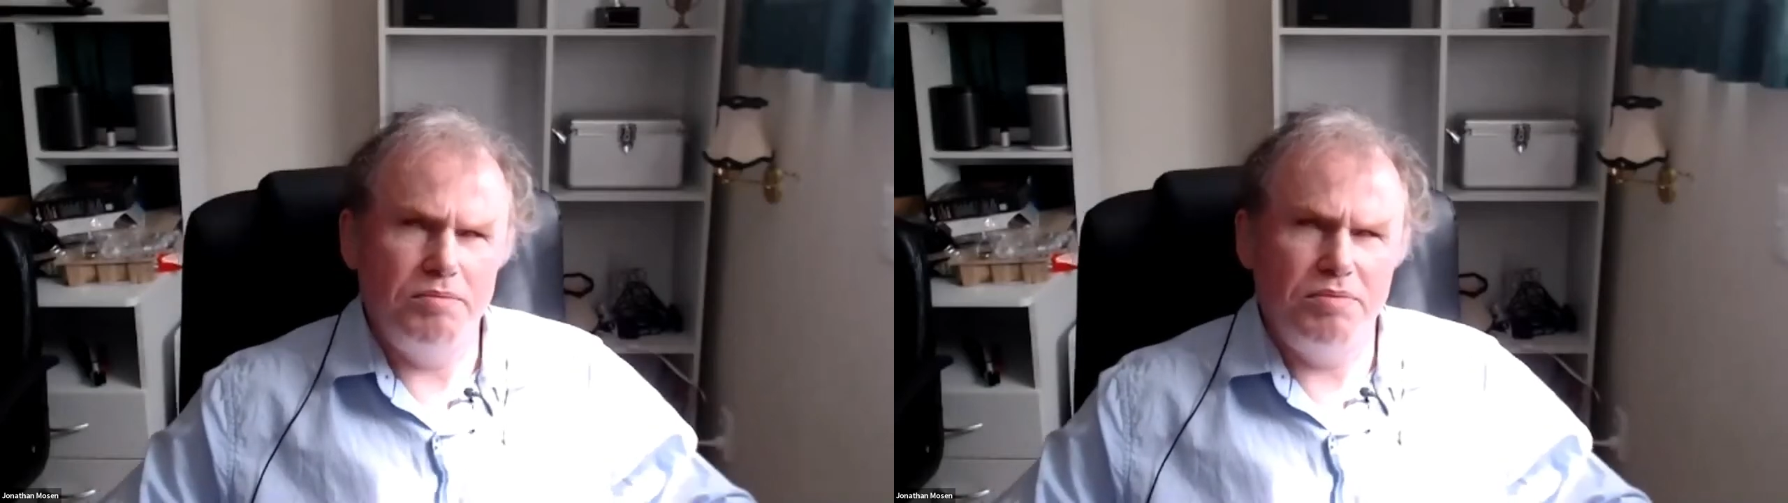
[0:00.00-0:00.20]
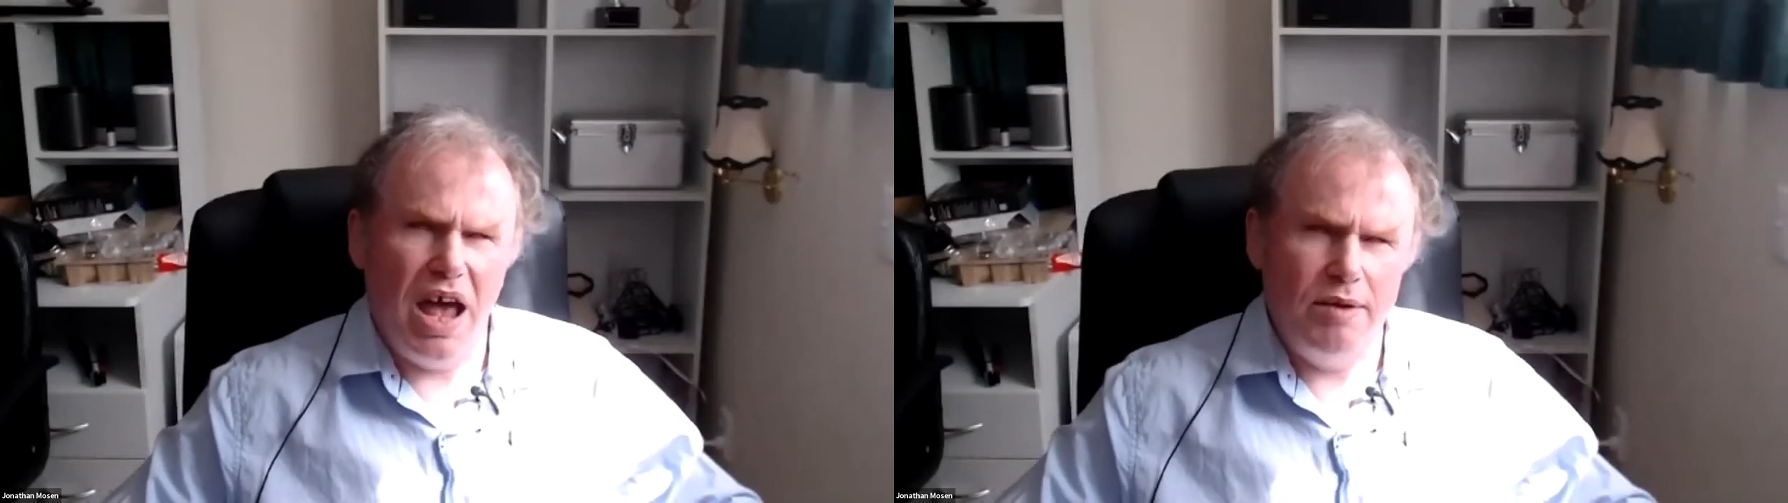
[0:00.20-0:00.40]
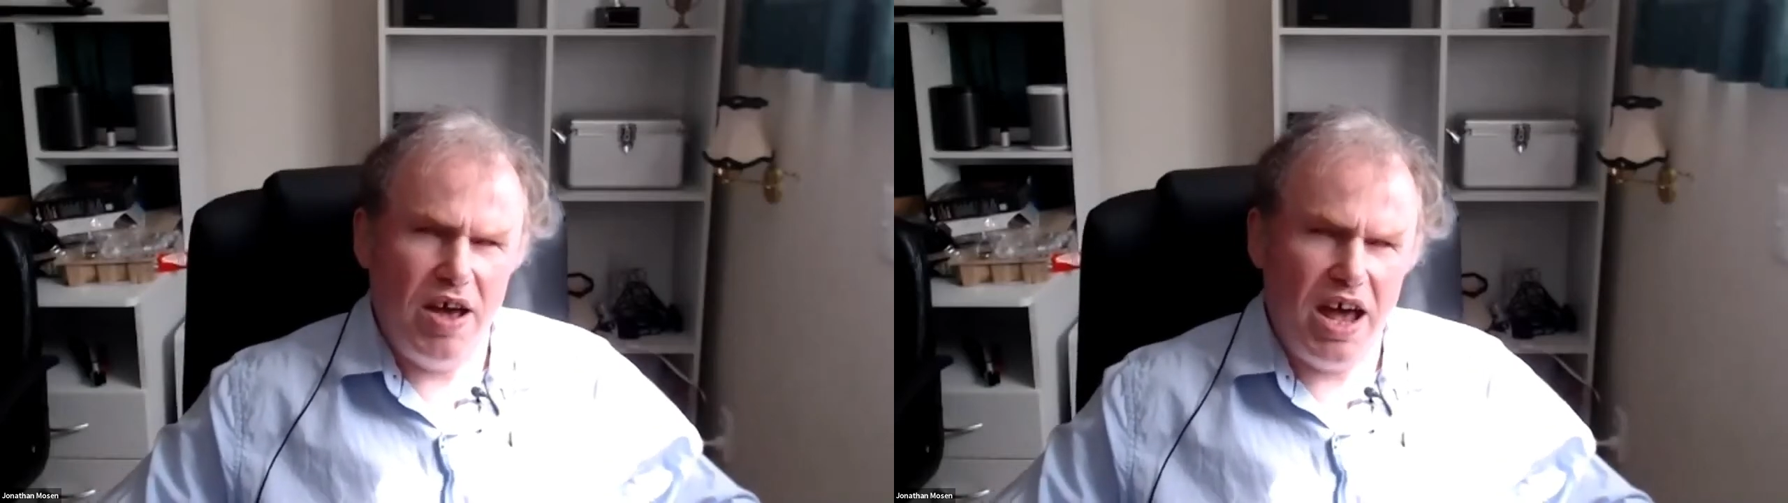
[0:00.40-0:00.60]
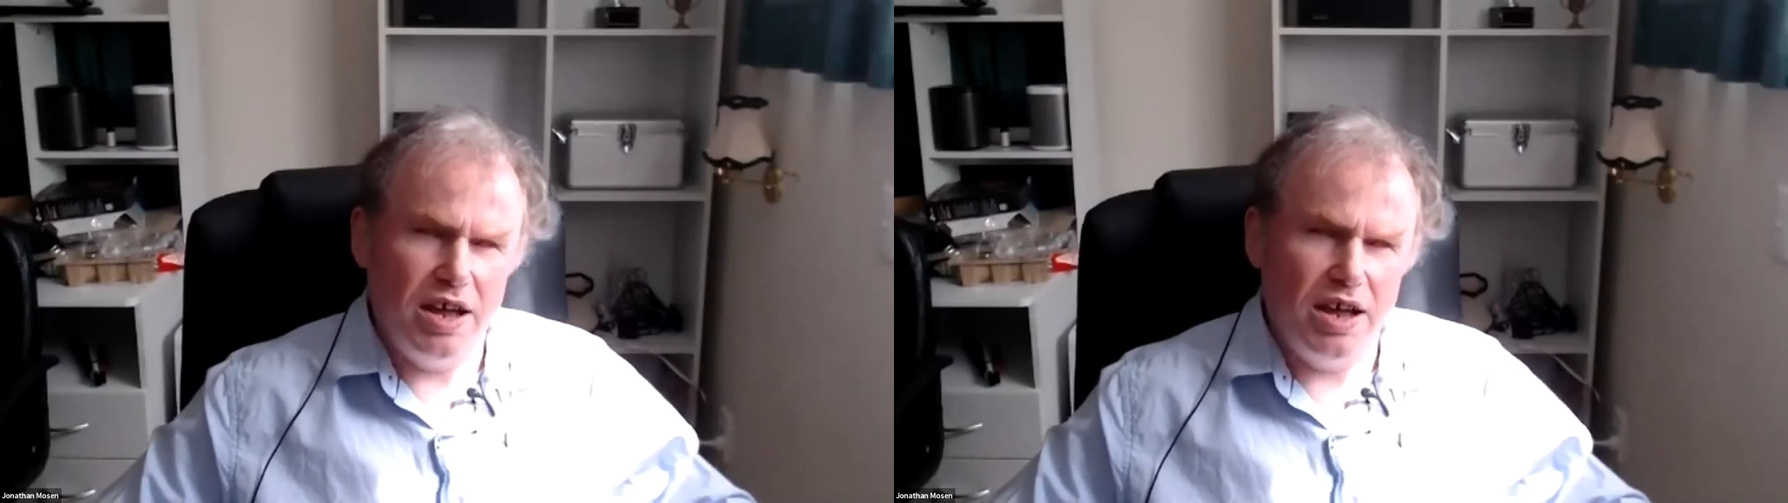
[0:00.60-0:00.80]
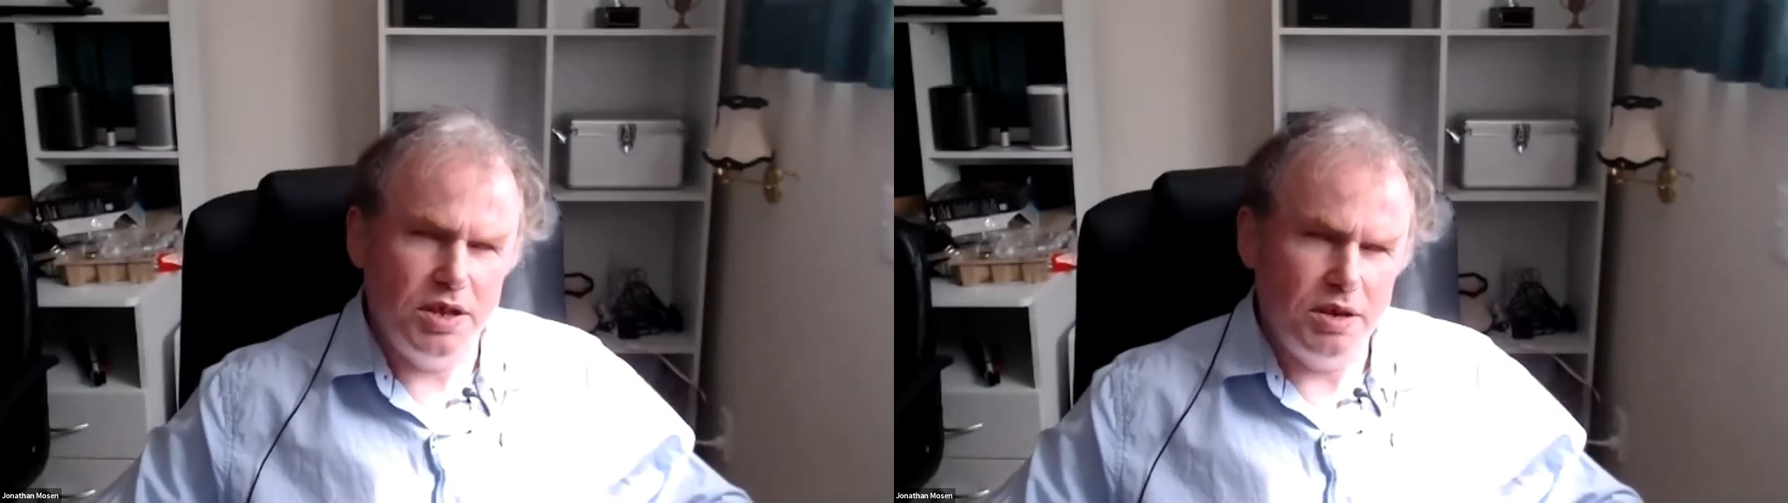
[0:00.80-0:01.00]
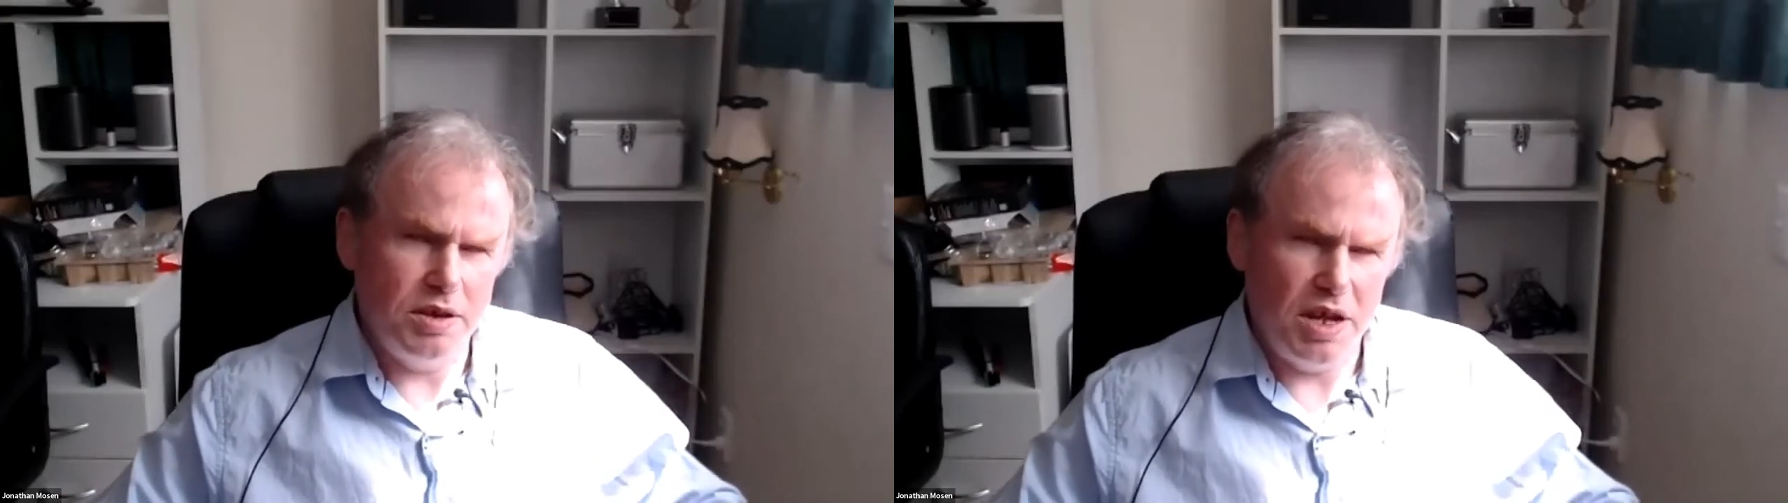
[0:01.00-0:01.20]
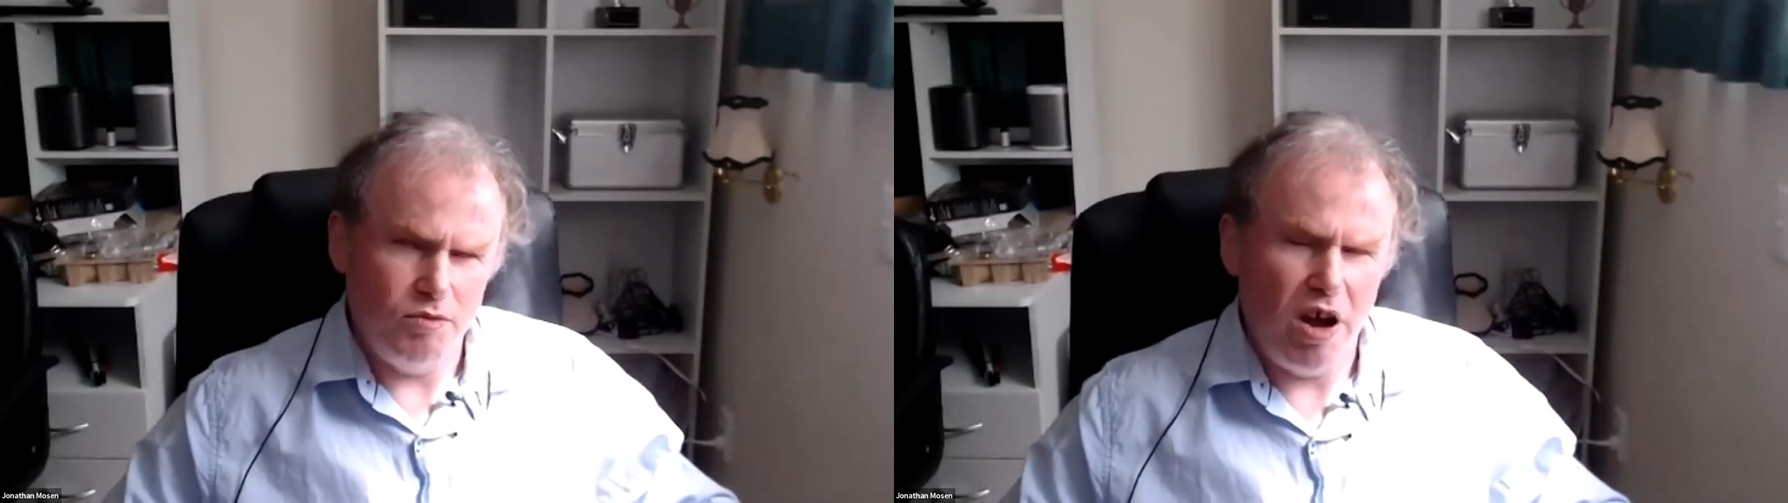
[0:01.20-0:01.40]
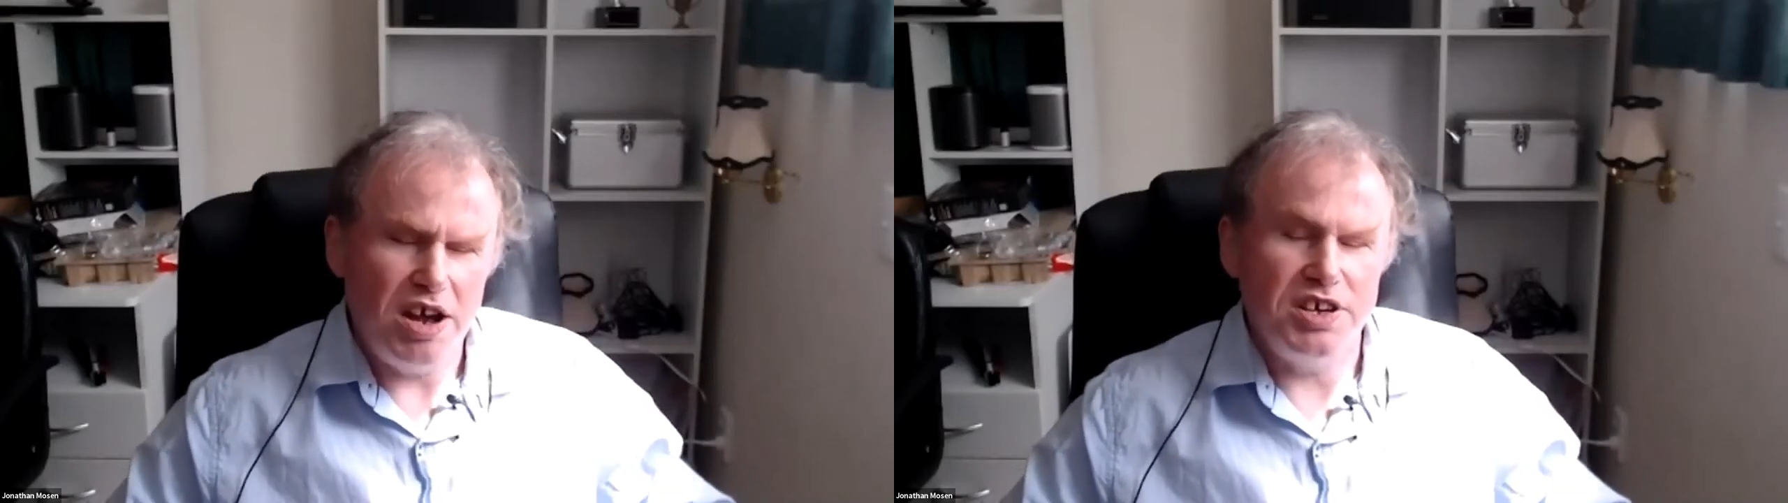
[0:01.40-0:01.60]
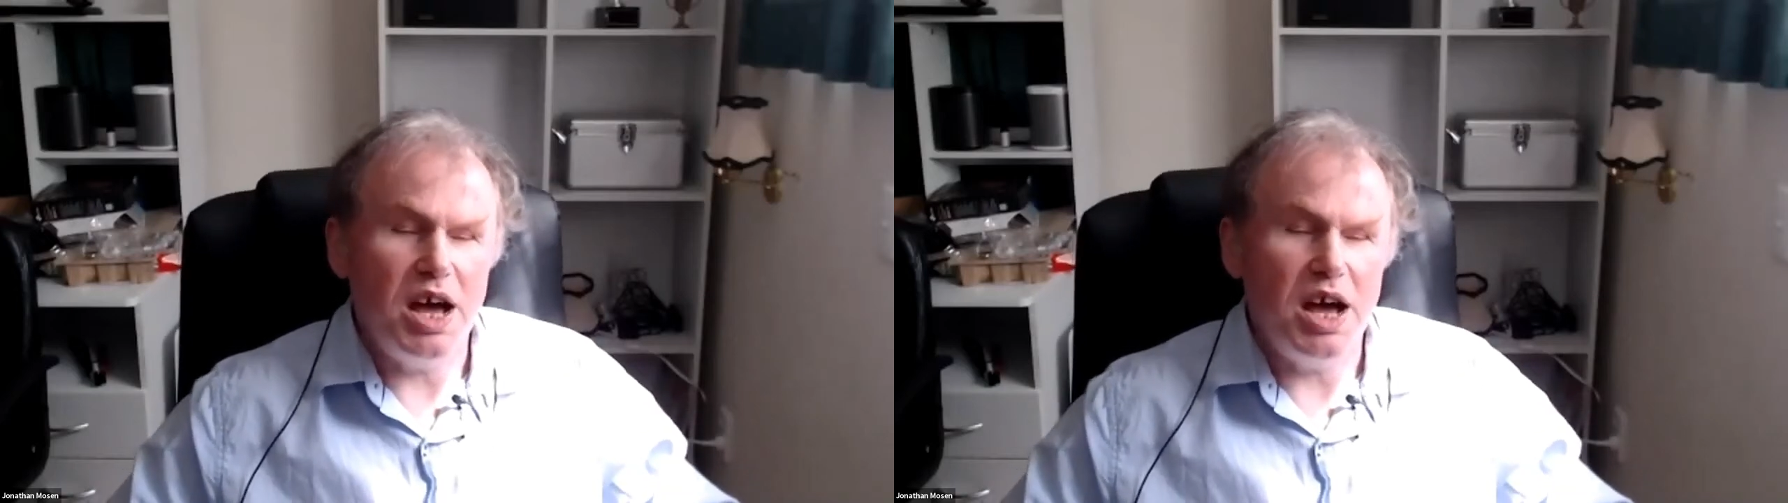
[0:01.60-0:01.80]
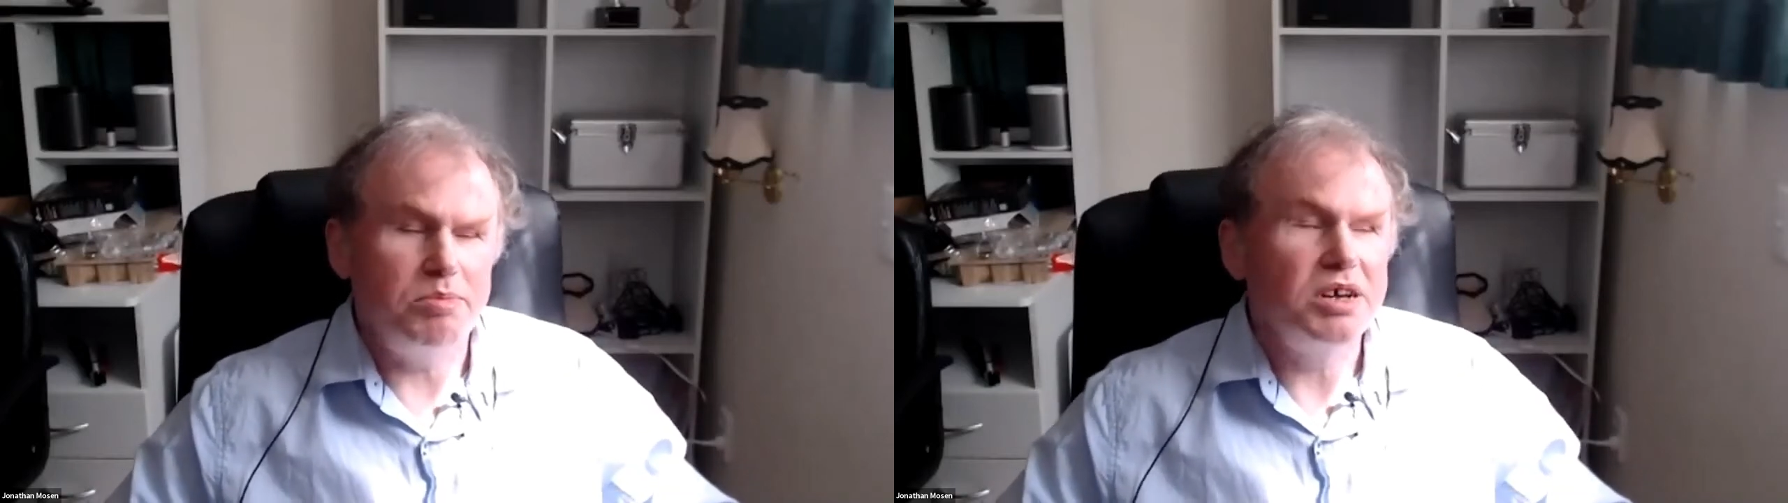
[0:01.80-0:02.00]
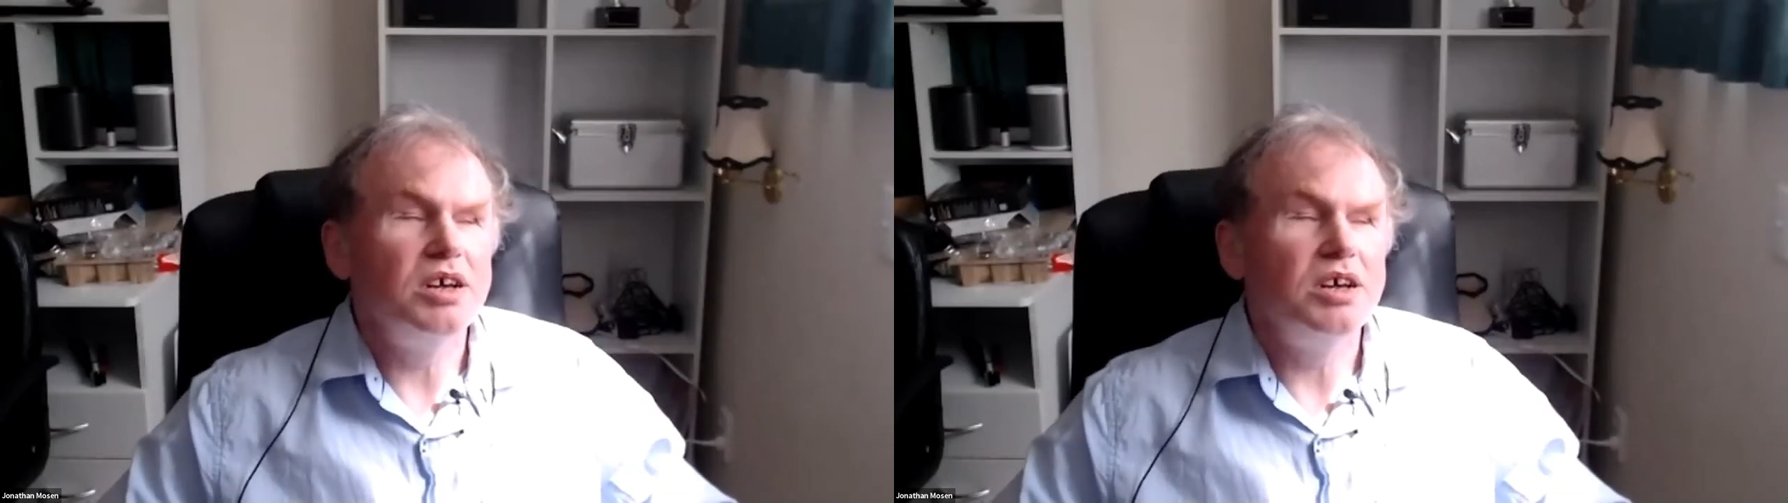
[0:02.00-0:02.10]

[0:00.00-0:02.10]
have a hand in writing up.